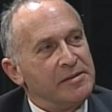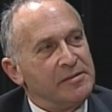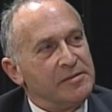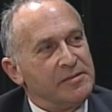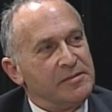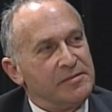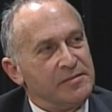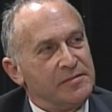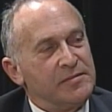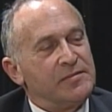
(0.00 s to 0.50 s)

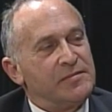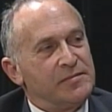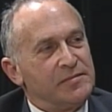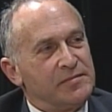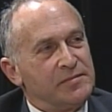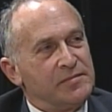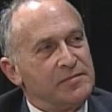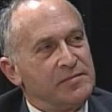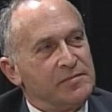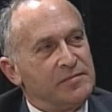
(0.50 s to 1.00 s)
Okay,
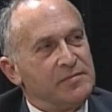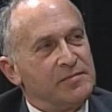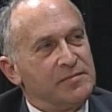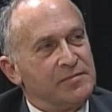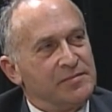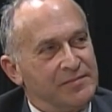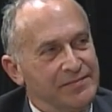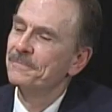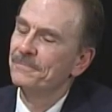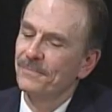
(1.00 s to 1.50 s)

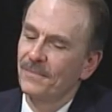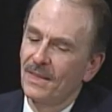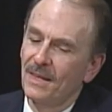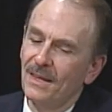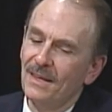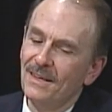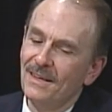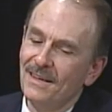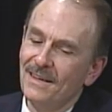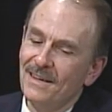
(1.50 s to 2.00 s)
terrific.
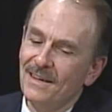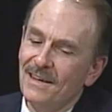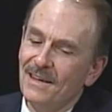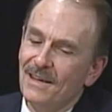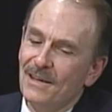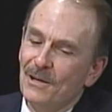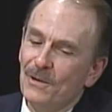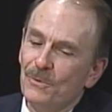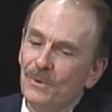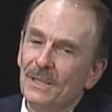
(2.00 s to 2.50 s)

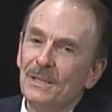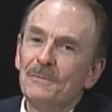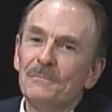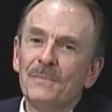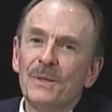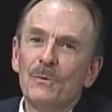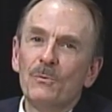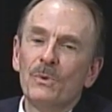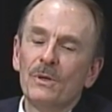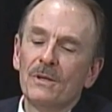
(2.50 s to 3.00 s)
Well,
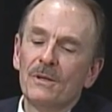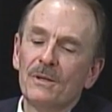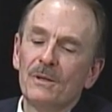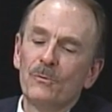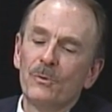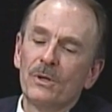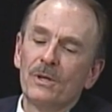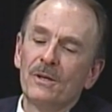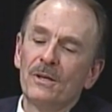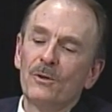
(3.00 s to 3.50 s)
we're
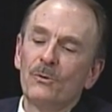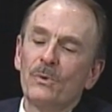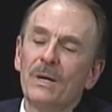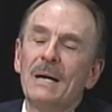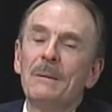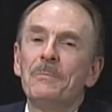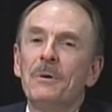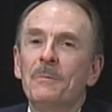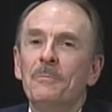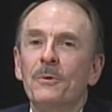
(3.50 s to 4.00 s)
going to
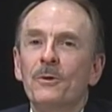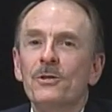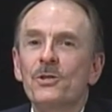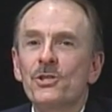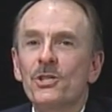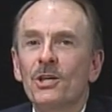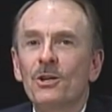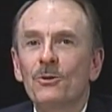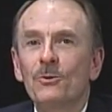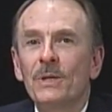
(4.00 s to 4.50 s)
wrap up our
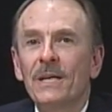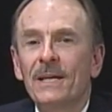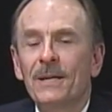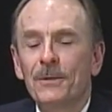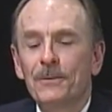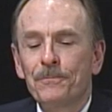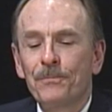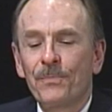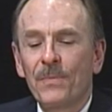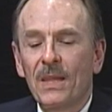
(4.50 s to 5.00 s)
show
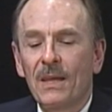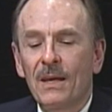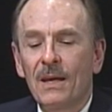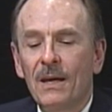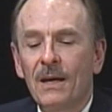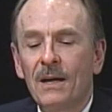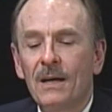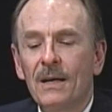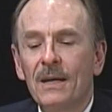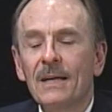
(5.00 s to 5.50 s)
now.
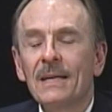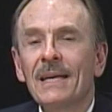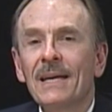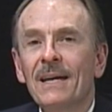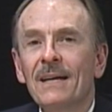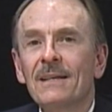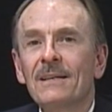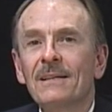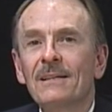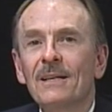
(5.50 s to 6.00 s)

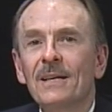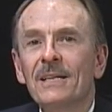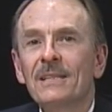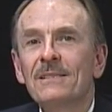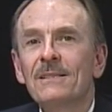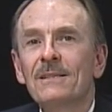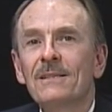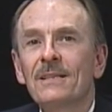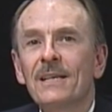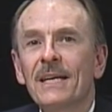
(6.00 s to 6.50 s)
Again, I'd like
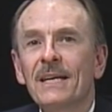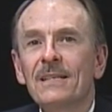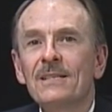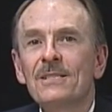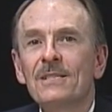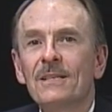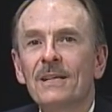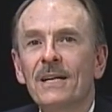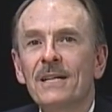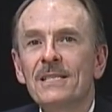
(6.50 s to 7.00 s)
to thank
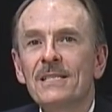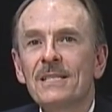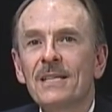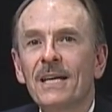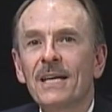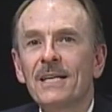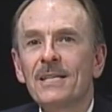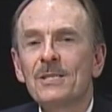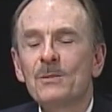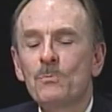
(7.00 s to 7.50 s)
tonight's
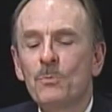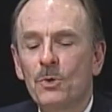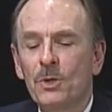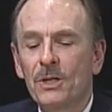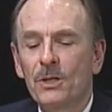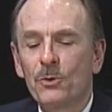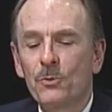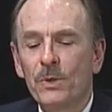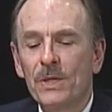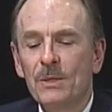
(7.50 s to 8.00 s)
guest,
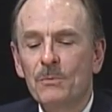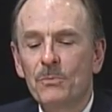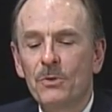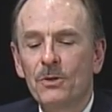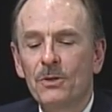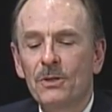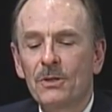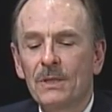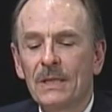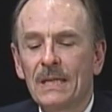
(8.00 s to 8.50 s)
Mark
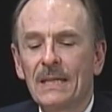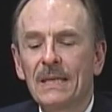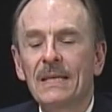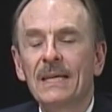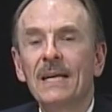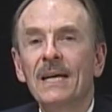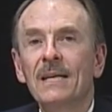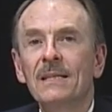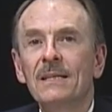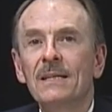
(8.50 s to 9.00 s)
Greenberg,
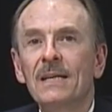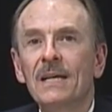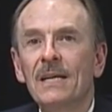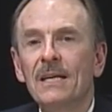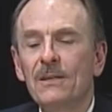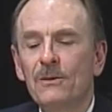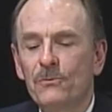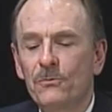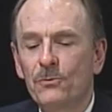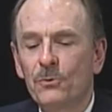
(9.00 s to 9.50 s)

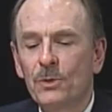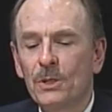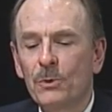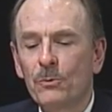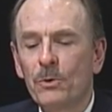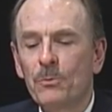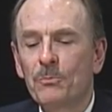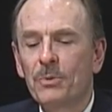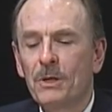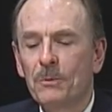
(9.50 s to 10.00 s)
candidate for the
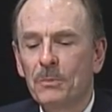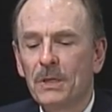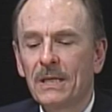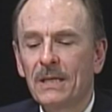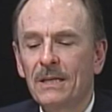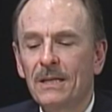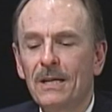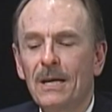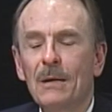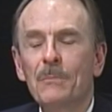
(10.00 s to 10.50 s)

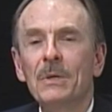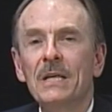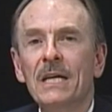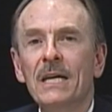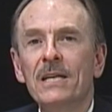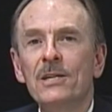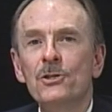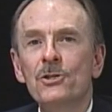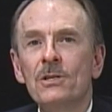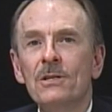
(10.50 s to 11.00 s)
Republican
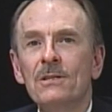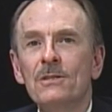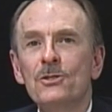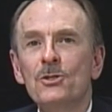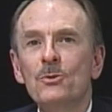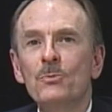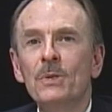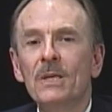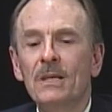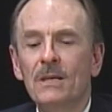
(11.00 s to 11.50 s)
nomination
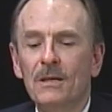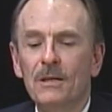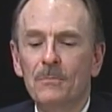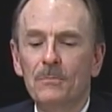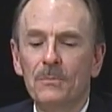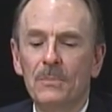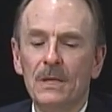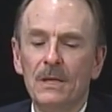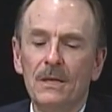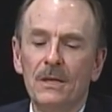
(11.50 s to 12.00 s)
to
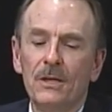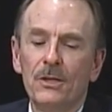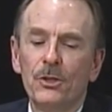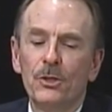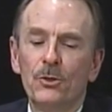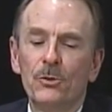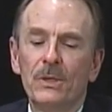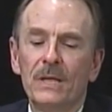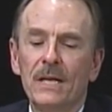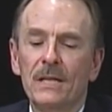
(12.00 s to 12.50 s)
become
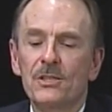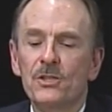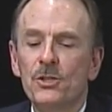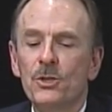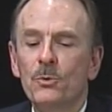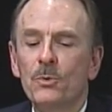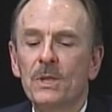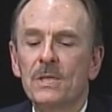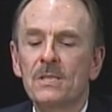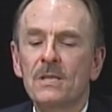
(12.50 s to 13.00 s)
your next
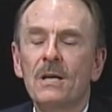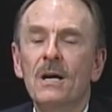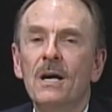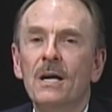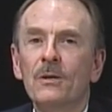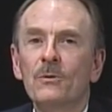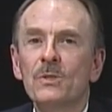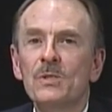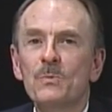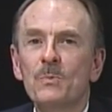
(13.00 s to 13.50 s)
U.S.
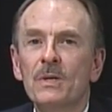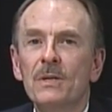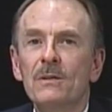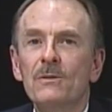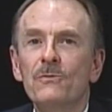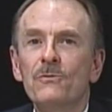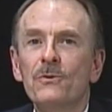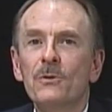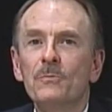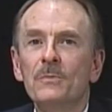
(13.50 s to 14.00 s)

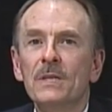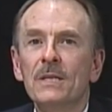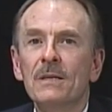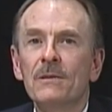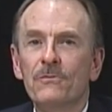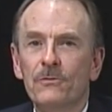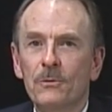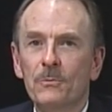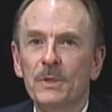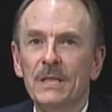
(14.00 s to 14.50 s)
Congressman
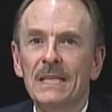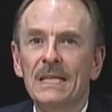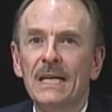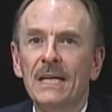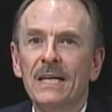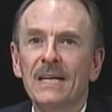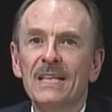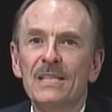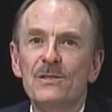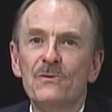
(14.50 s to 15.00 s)
from
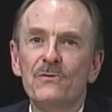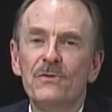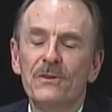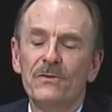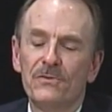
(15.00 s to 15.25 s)
Connecticut's 5th